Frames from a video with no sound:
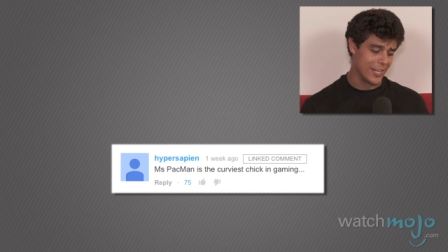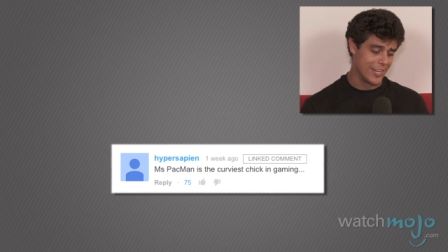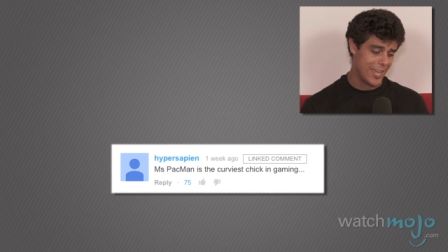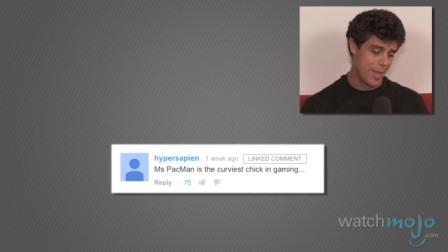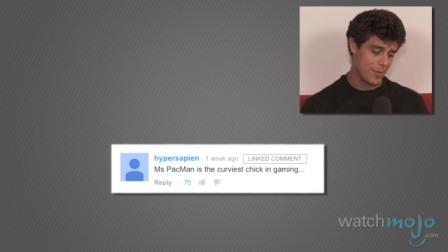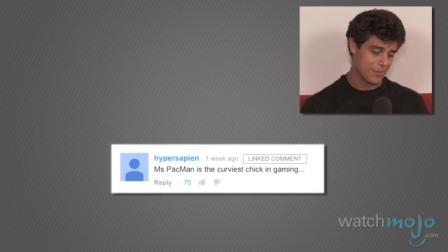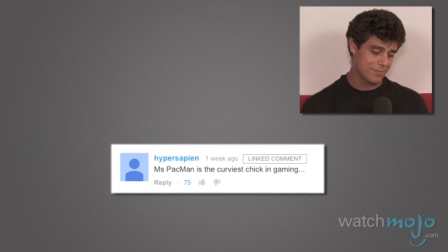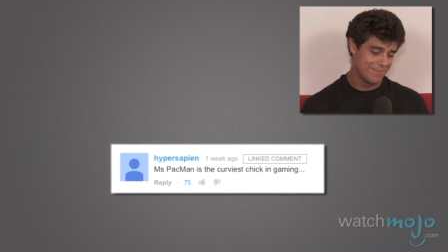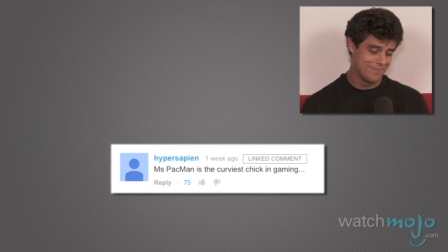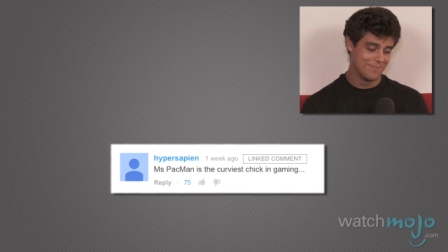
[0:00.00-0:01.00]
chick in gaming.
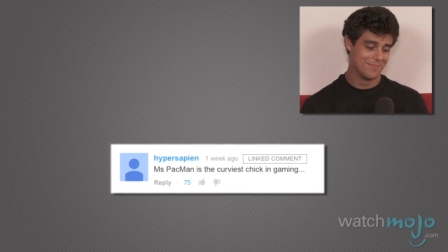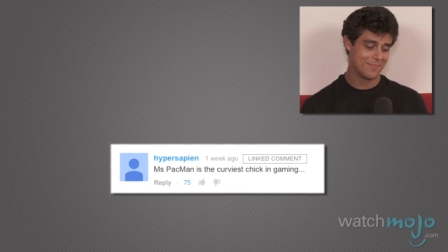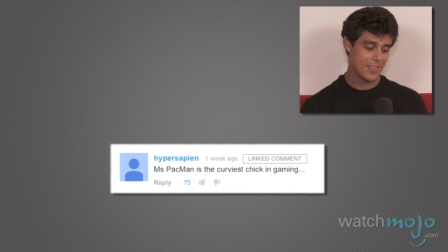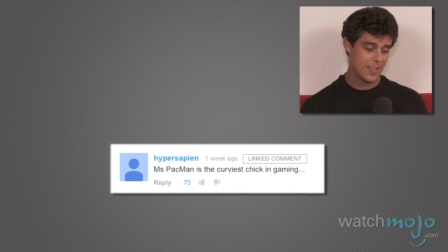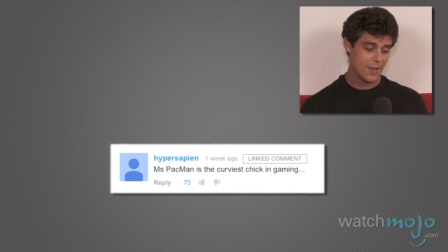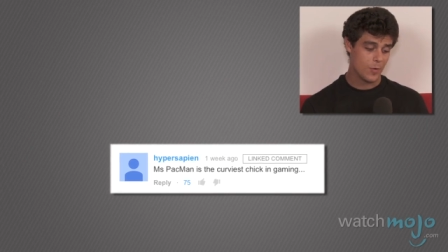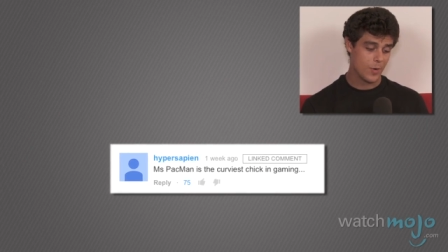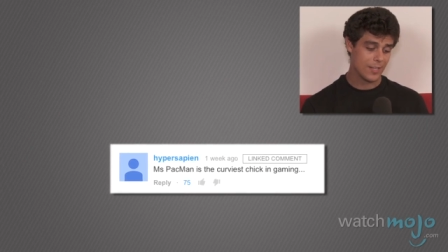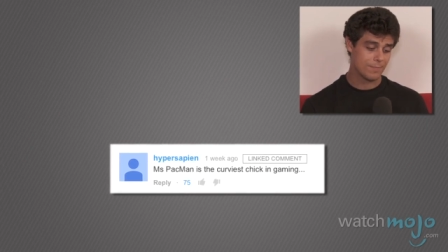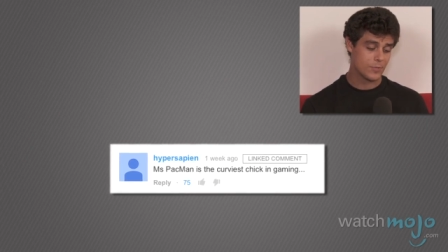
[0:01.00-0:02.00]

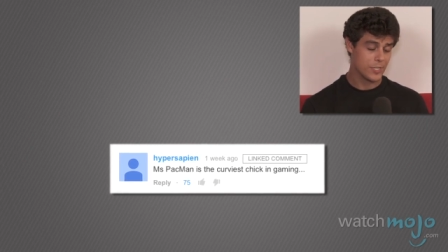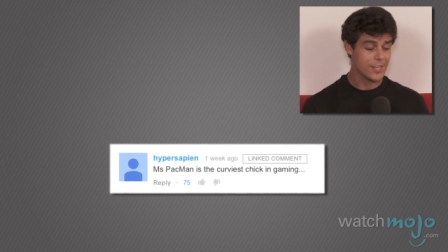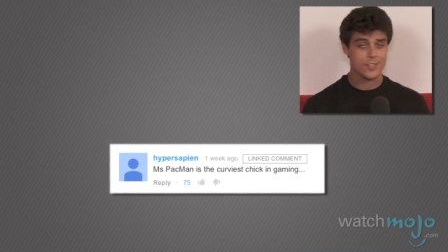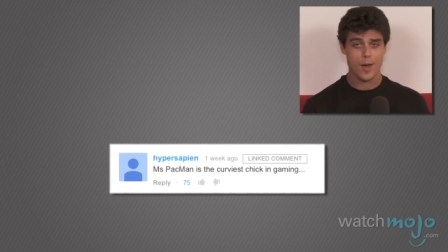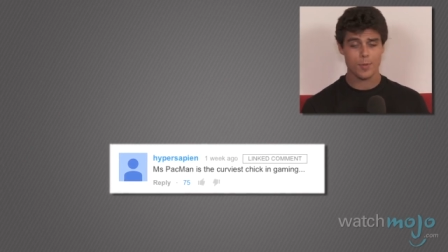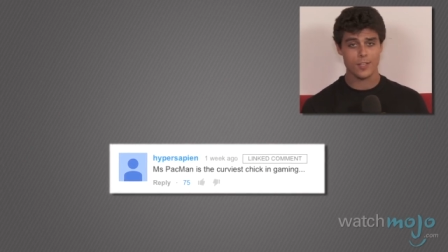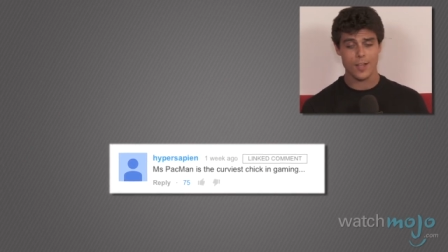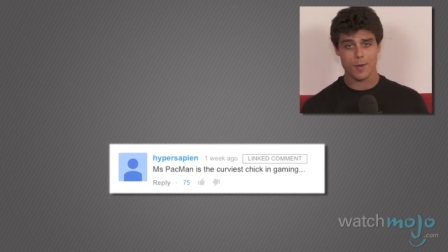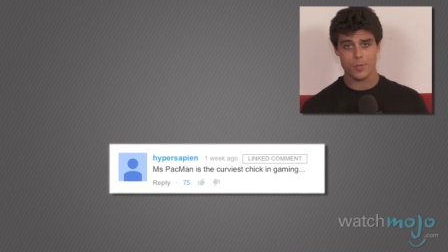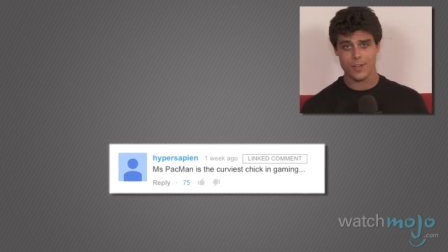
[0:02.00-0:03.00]
well, she does gobble a
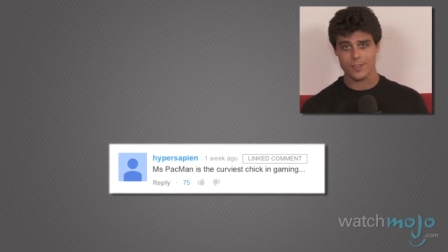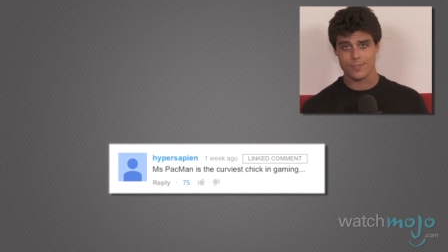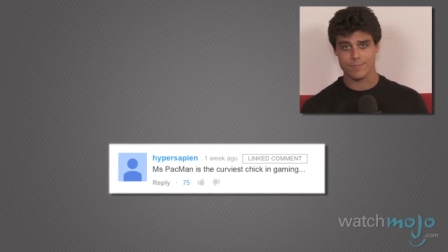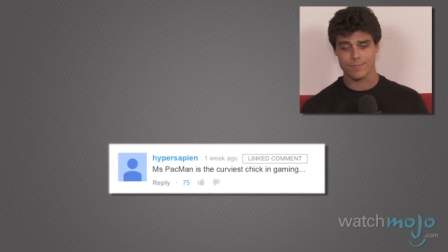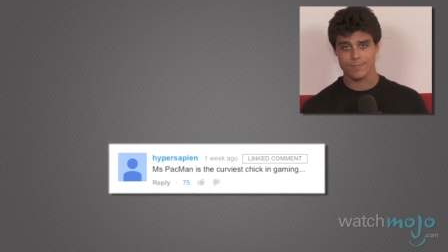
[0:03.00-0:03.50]
lot of balls.